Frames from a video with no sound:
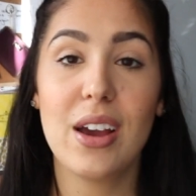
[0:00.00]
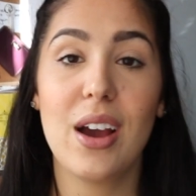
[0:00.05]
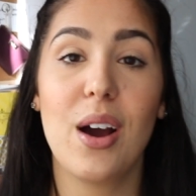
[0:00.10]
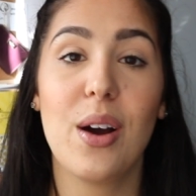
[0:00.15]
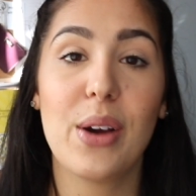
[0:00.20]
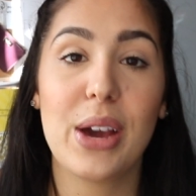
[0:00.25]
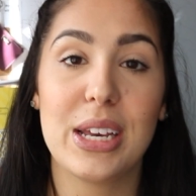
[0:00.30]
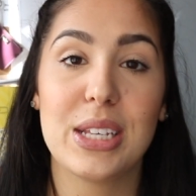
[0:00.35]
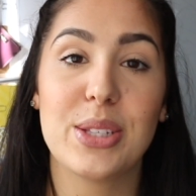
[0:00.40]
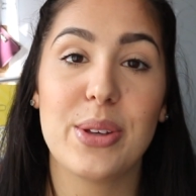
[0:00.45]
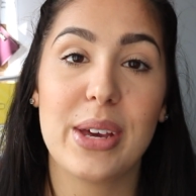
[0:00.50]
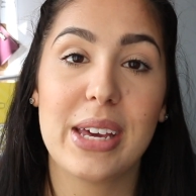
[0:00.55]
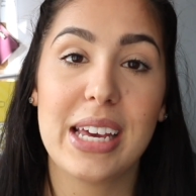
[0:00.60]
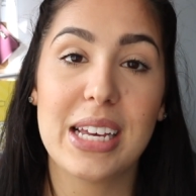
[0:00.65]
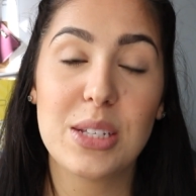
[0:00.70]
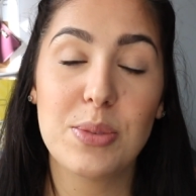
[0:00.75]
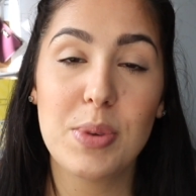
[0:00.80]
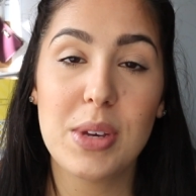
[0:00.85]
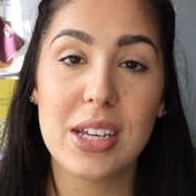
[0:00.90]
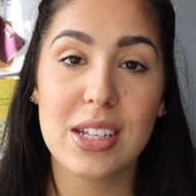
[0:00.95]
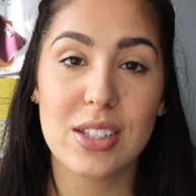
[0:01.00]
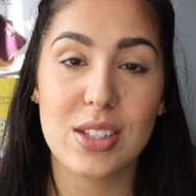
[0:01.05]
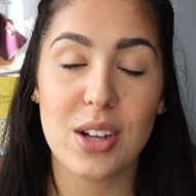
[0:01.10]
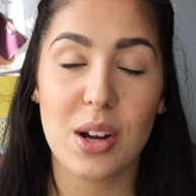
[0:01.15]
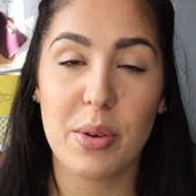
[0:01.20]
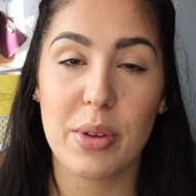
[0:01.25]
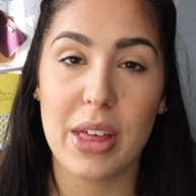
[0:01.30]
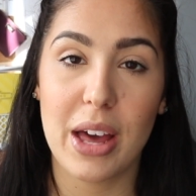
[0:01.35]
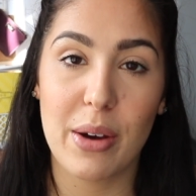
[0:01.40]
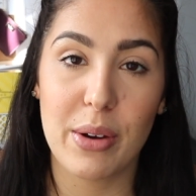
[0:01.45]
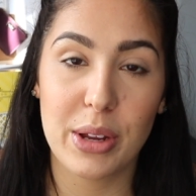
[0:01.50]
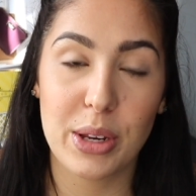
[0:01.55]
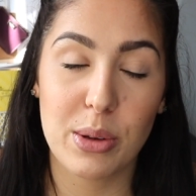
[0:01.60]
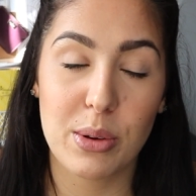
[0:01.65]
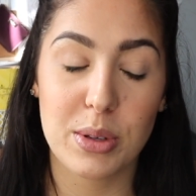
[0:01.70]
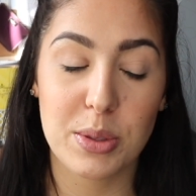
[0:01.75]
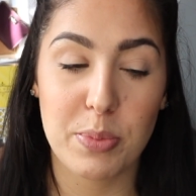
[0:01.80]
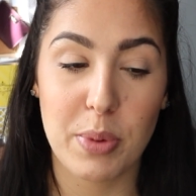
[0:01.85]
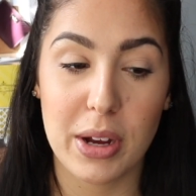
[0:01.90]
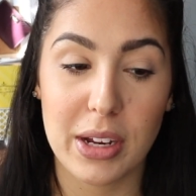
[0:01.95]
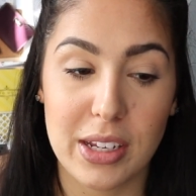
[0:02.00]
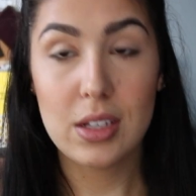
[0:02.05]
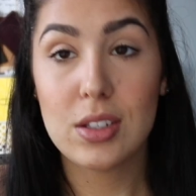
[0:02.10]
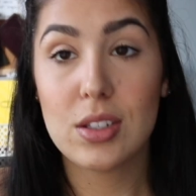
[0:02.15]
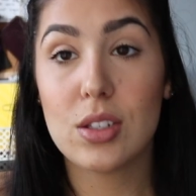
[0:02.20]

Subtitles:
Okay, so I guess we can start with how I knew I was pregnant.